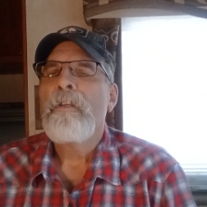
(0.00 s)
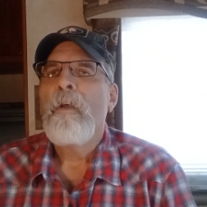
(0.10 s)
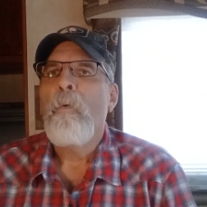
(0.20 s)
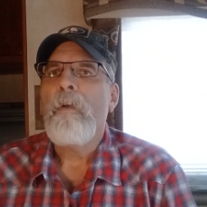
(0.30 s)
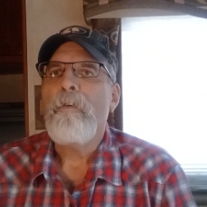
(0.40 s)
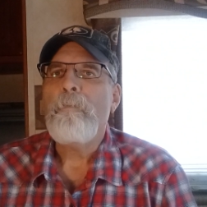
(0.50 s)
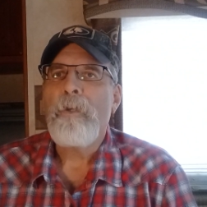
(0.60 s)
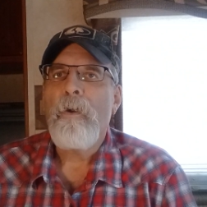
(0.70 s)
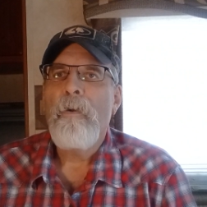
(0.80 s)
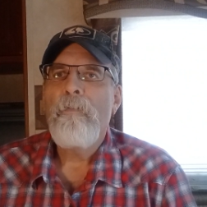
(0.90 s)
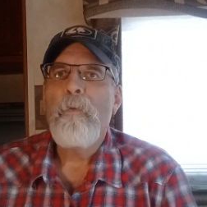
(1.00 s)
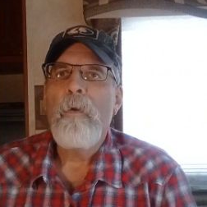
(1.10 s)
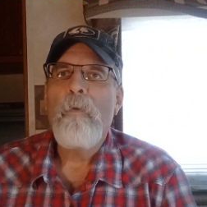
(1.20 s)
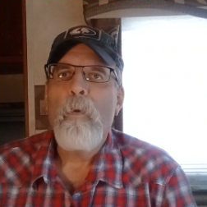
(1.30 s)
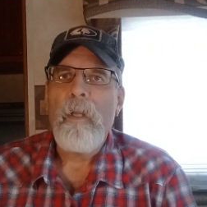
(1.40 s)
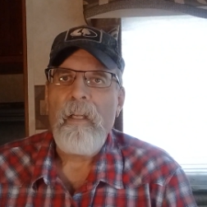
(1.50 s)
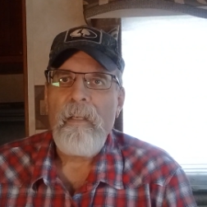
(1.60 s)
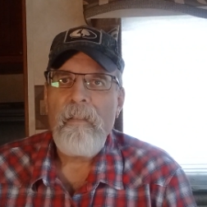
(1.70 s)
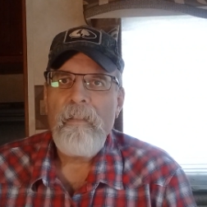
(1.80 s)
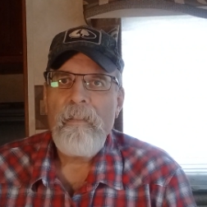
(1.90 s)
We've observed, we've oriented.
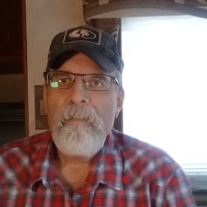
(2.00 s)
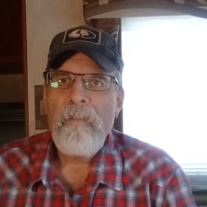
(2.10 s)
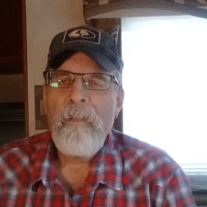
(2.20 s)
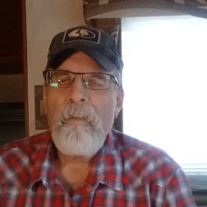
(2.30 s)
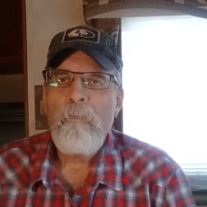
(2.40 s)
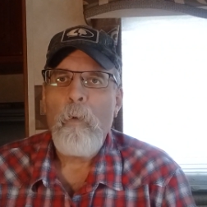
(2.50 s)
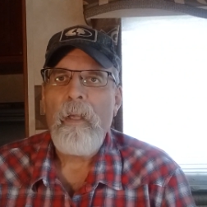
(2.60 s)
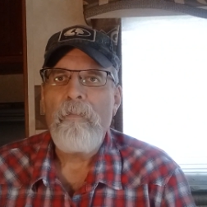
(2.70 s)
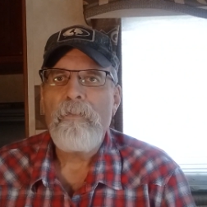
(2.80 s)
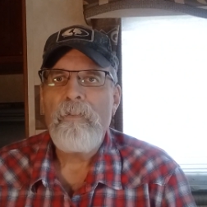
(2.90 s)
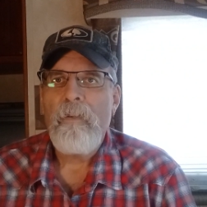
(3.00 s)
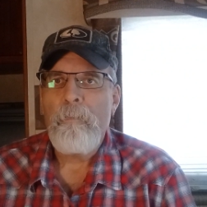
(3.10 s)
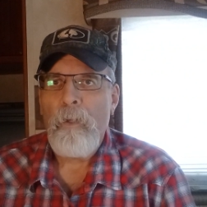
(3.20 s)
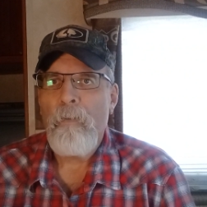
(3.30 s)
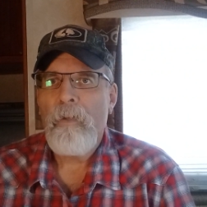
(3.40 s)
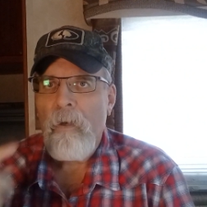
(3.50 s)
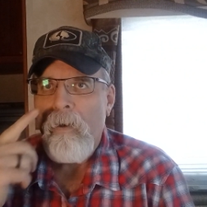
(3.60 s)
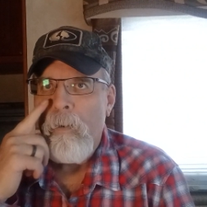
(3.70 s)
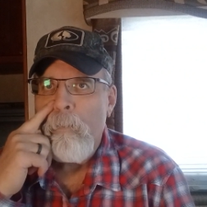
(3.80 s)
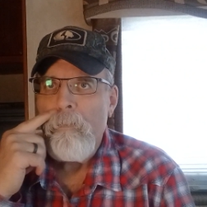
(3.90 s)
We have observed the
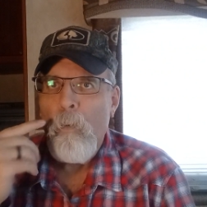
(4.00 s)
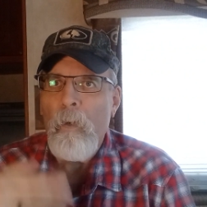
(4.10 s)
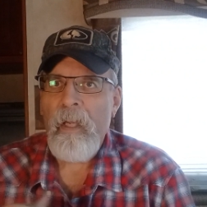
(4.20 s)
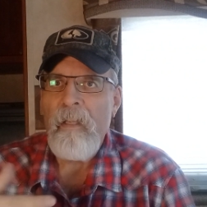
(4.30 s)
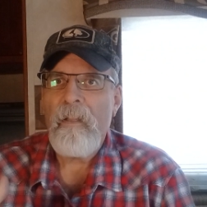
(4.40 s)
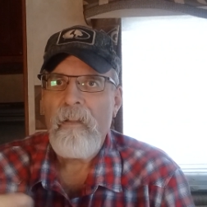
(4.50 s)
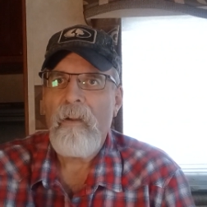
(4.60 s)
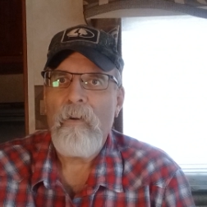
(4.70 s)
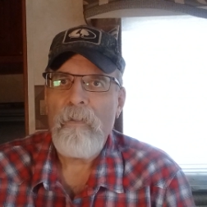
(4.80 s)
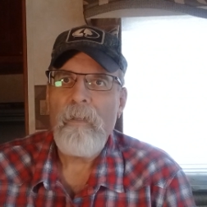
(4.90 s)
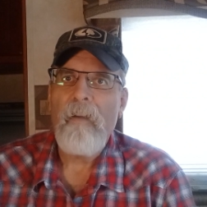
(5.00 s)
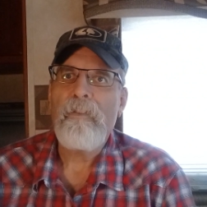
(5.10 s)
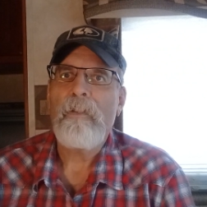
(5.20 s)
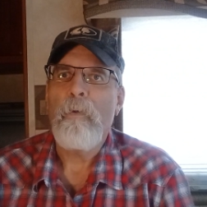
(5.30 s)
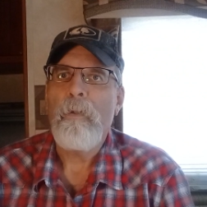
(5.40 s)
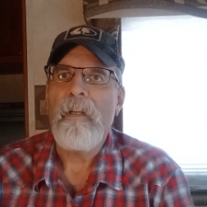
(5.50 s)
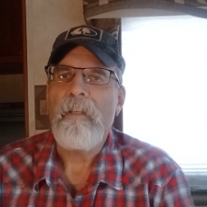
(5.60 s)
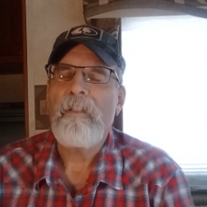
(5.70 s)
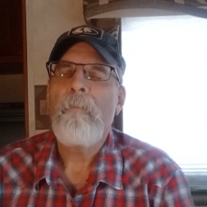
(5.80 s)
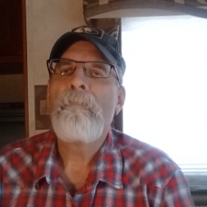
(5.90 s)
car, we've oriented that the car is driving slower than
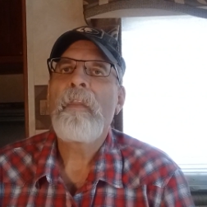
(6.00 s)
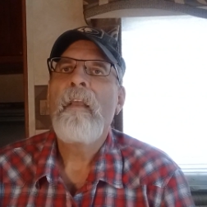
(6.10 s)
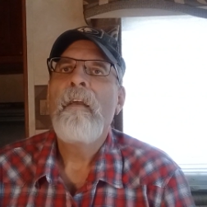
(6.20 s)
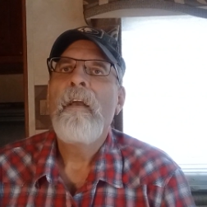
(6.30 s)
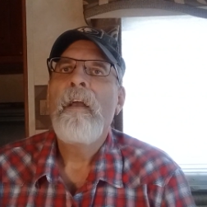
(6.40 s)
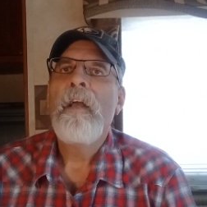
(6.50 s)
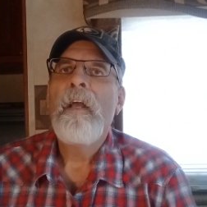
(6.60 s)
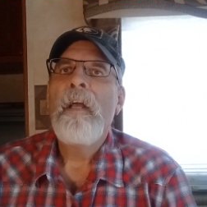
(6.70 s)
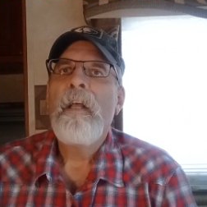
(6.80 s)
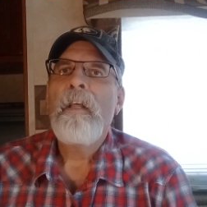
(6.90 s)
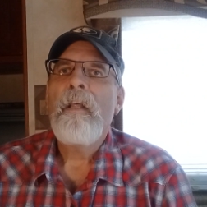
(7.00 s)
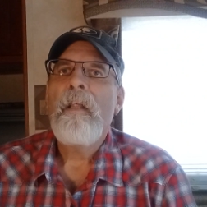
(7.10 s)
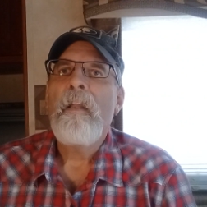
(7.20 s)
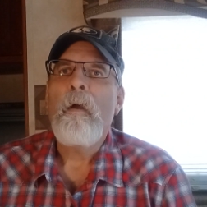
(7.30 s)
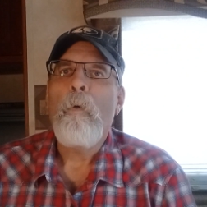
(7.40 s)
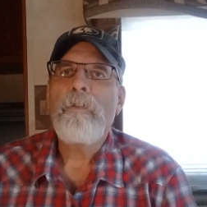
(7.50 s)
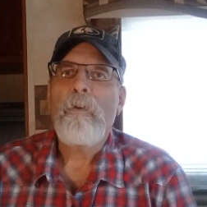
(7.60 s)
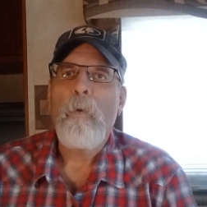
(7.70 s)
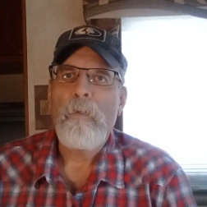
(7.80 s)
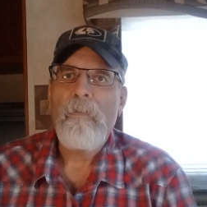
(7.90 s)
us. Now, what's our
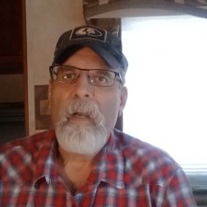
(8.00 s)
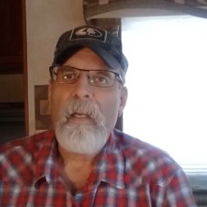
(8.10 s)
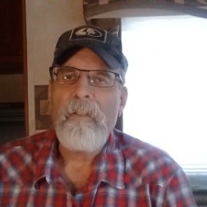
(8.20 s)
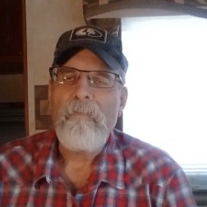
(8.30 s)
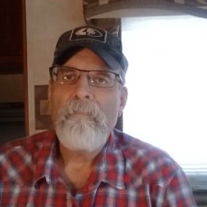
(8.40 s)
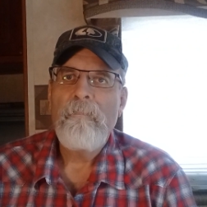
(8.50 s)
course of action?